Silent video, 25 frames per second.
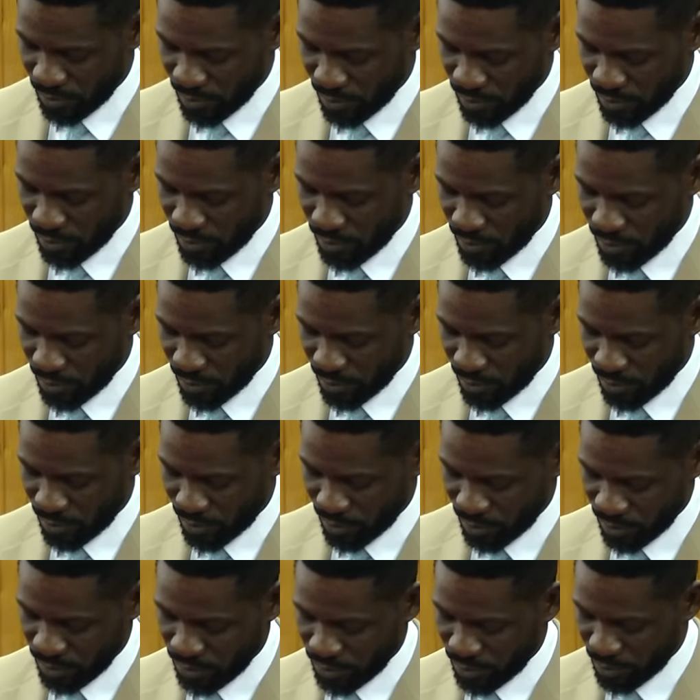
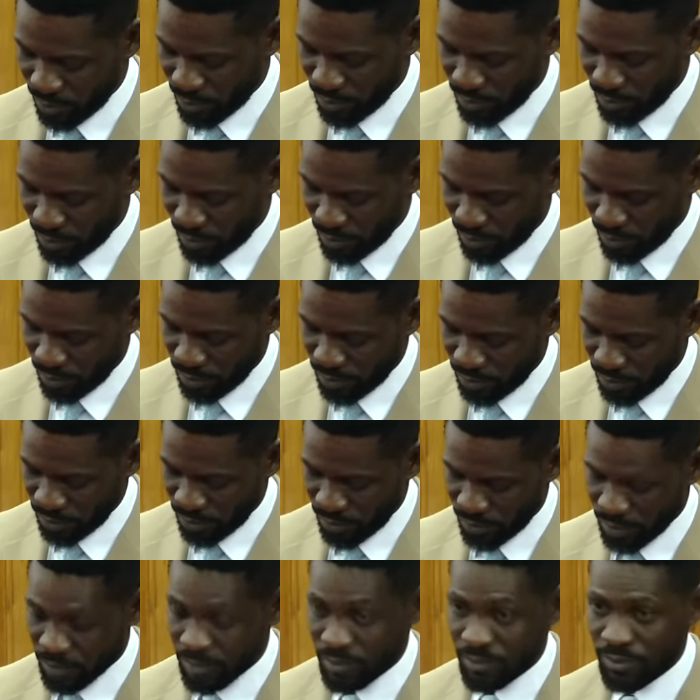
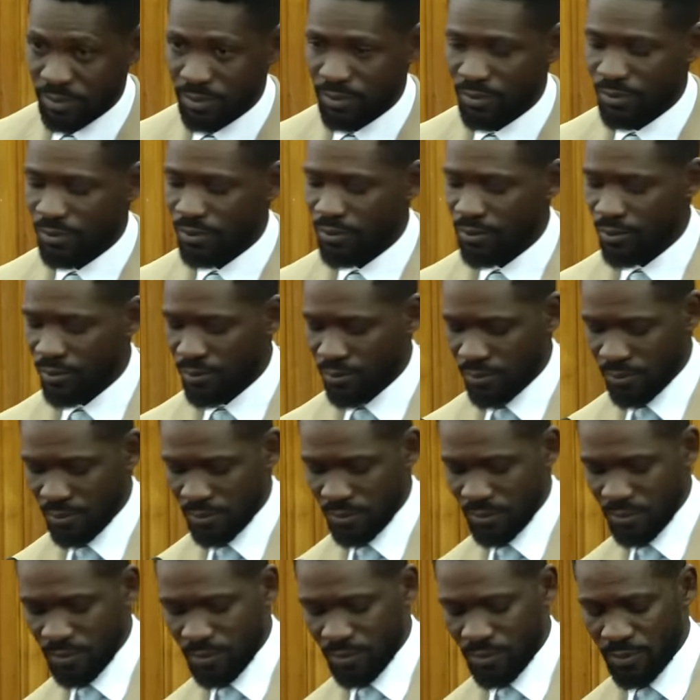
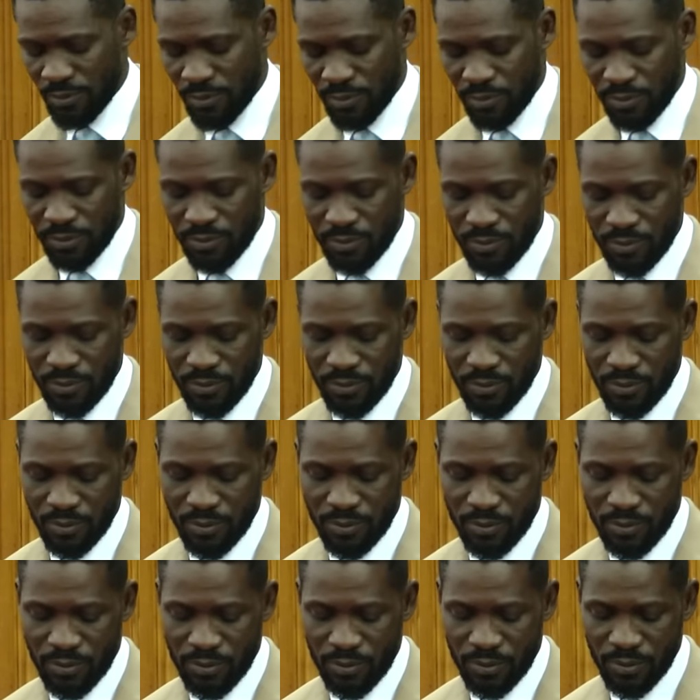
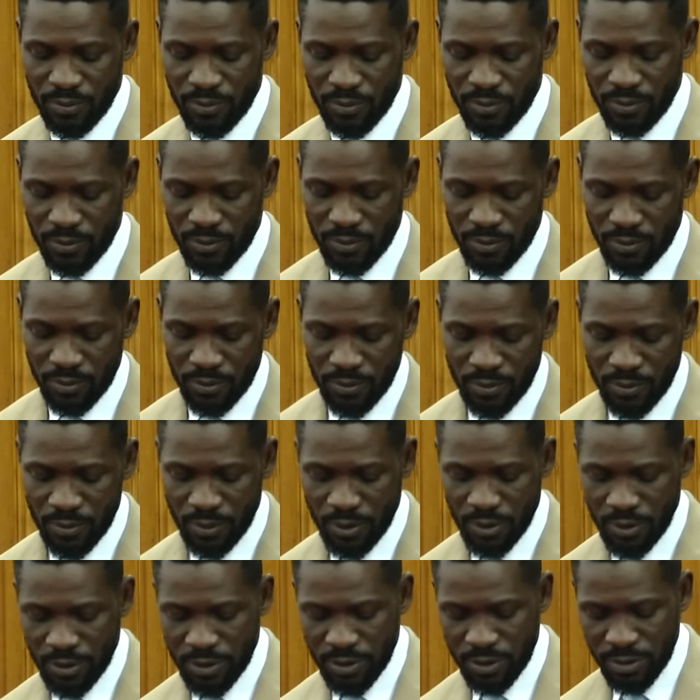
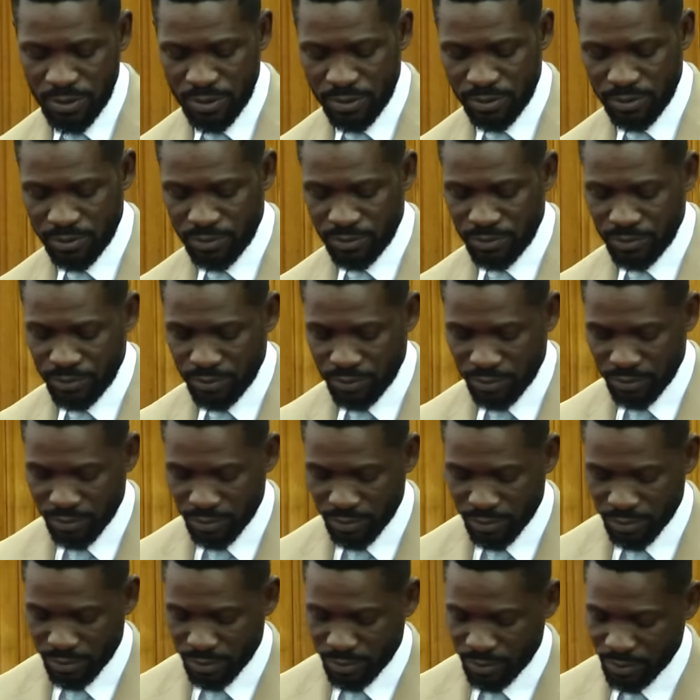
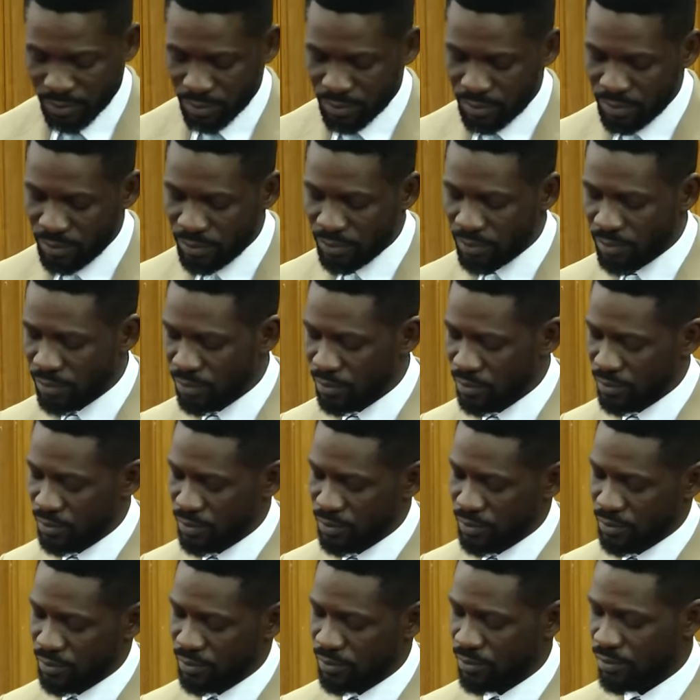
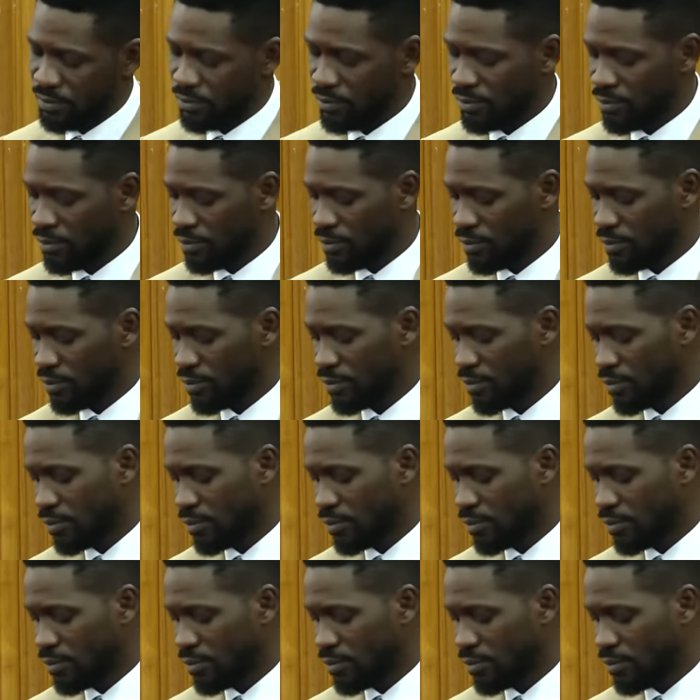[no speech]